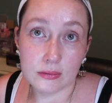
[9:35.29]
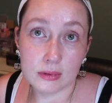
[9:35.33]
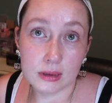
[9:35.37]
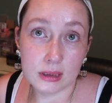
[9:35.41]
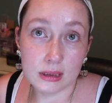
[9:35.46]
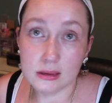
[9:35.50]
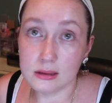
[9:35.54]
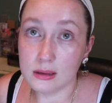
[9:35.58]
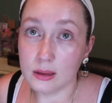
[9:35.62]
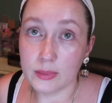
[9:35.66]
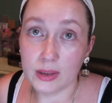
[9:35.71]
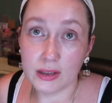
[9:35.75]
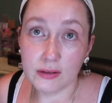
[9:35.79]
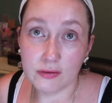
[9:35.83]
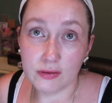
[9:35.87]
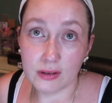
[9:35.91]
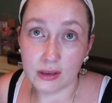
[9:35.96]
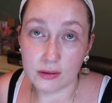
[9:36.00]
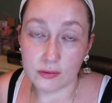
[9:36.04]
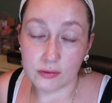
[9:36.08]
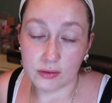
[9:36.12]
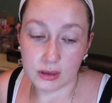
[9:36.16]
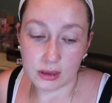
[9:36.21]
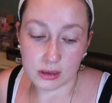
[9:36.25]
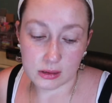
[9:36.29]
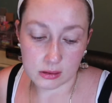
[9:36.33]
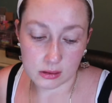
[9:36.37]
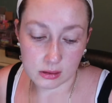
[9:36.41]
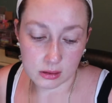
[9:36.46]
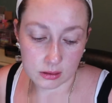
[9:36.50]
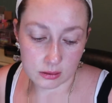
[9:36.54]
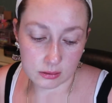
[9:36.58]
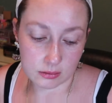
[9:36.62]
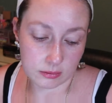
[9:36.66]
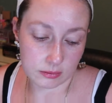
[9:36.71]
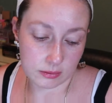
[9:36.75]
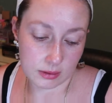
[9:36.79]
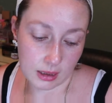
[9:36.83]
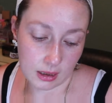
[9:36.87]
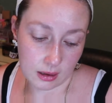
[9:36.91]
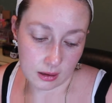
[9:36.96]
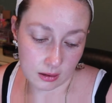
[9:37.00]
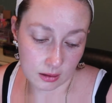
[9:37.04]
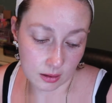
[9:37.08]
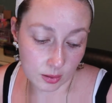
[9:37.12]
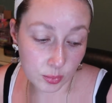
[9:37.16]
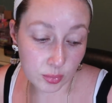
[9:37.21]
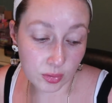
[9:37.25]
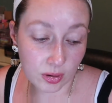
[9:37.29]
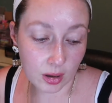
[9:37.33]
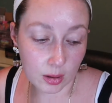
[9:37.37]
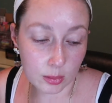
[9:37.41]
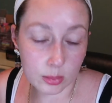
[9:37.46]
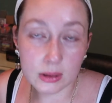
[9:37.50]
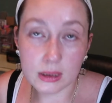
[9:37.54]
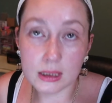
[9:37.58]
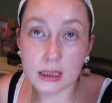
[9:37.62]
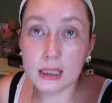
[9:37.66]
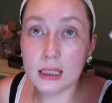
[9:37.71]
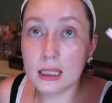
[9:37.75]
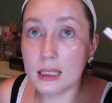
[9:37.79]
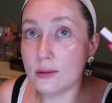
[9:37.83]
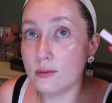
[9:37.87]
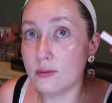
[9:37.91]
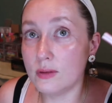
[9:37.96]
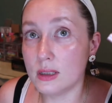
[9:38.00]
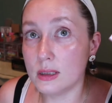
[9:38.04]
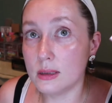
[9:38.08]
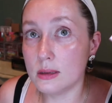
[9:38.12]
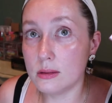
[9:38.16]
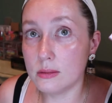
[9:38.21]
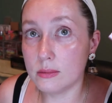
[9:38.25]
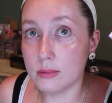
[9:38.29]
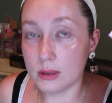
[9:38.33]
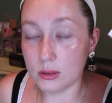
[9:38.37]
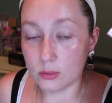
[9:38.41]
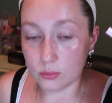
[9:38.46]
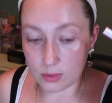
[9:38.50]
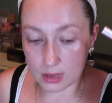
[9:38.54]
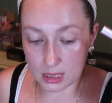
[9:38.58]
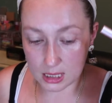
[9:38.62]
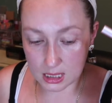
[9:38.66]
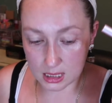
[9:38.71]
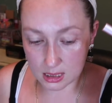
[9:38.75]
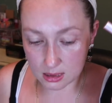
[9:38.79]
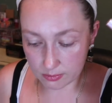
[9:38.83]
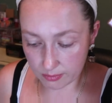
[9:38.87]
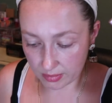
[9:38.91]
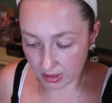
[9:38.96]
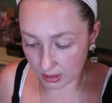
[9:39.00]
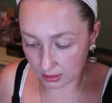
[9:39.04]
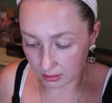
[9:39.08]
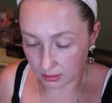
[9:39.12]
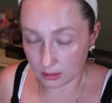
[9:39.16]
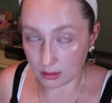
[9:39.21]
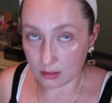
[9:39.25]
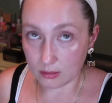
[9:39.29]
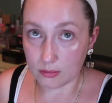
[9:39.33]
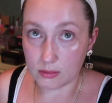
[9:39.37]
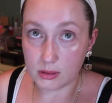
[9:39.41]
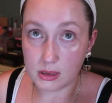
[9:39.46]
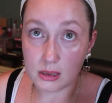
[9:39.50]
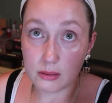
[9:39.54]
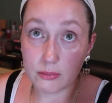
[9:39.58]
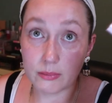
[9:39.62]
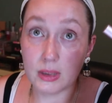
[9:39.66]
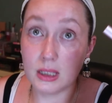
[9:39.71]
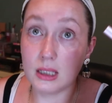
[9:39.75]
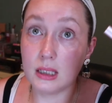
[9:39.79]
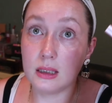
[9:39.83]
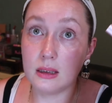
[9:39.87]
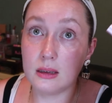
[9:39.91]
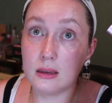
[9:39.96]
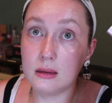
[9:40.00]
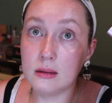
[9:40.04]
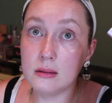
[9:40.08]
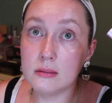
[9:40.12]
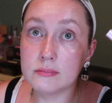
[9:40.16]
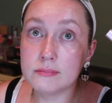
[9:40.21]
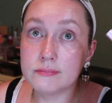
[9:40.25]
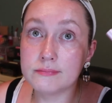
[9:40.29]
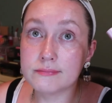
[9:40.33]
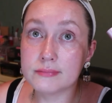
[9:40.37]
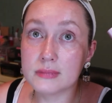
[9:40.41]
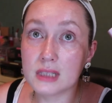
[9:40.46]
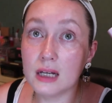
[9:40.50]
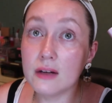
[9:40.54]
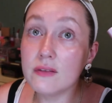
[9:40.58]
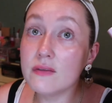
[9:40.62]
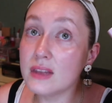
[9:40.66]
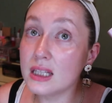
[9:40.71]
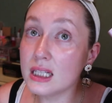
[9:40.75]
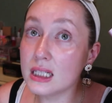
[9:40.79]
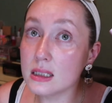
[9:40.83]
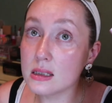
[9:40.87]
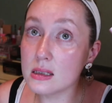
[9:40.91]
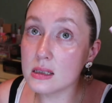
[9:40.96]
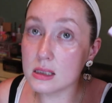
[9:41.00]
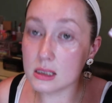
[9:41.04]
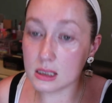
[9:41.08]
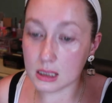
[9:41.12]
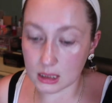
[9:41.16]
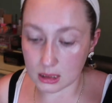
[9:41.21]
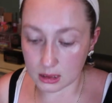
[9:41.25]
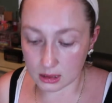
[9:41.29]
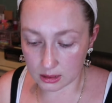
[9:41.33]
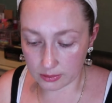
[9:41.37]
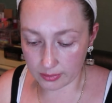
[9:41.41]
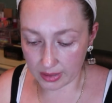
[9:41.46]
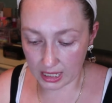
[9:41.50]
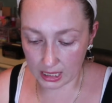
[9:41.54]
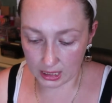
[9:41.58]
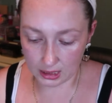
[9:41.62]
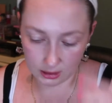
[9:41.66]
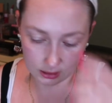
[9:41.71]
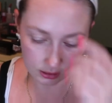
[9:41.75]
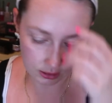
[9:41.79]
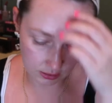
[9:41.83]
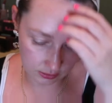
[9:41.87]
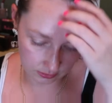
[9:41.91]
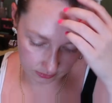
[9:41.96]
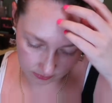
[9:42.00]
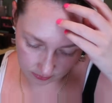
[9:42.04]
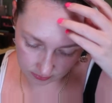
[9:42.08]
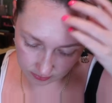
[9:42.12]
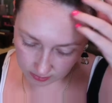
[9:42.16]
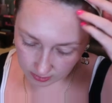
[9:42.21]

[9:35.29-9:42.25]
it's not my favorite so yeah I'll probably give this one away but there was a mini of this in the bag too